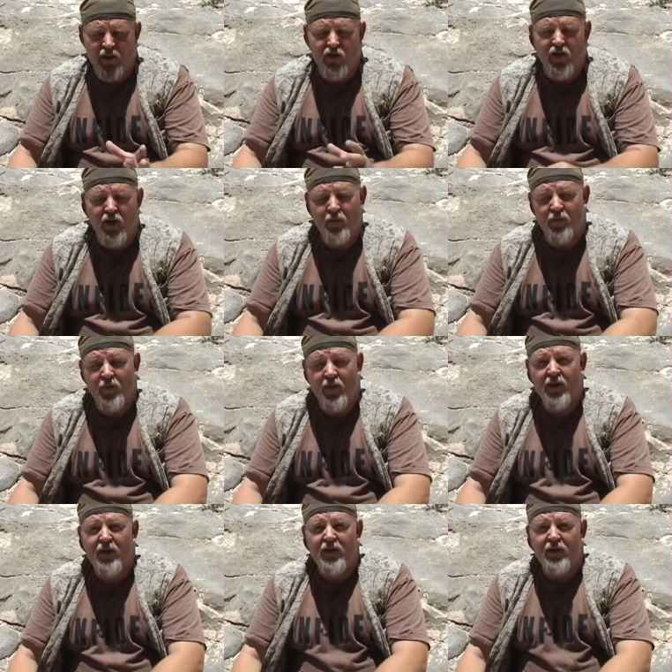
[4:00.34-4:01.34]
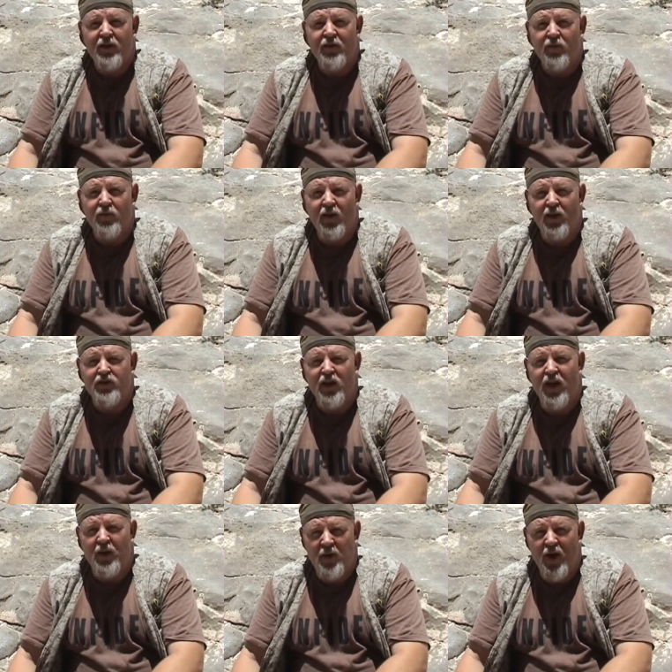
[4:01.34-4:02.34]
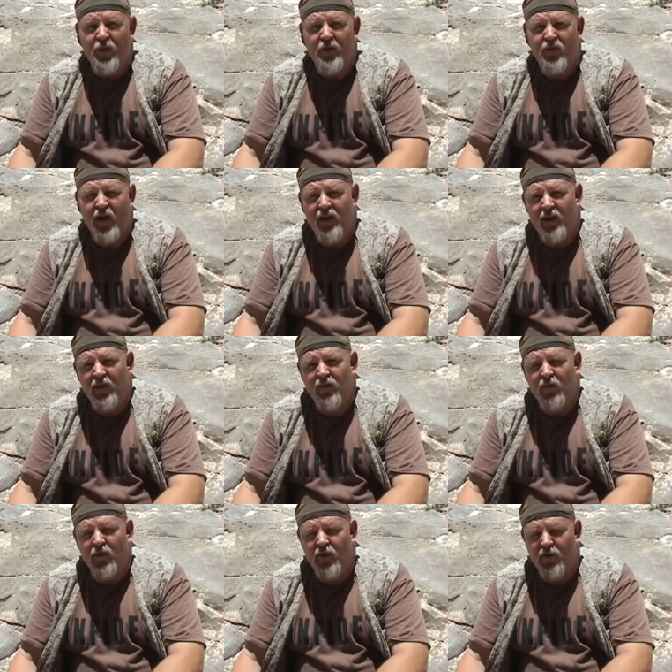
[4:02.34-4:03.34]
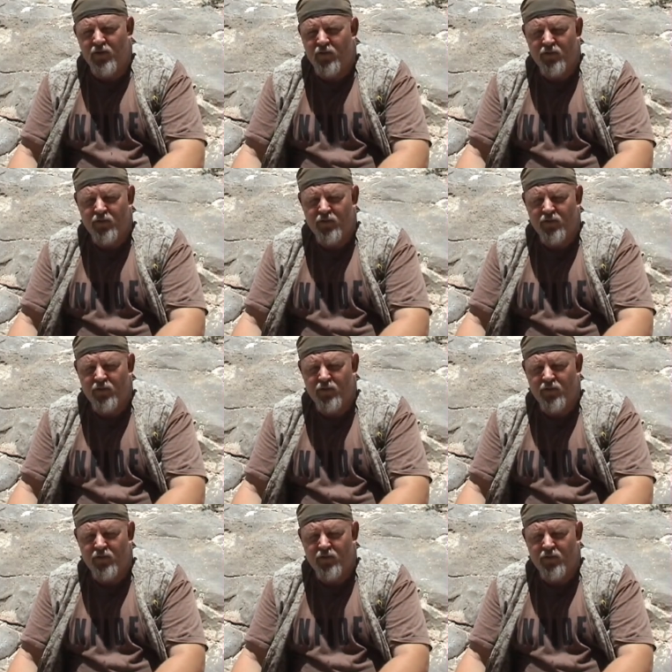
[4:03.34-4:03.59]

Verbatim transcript: then you come uh, check out my website here for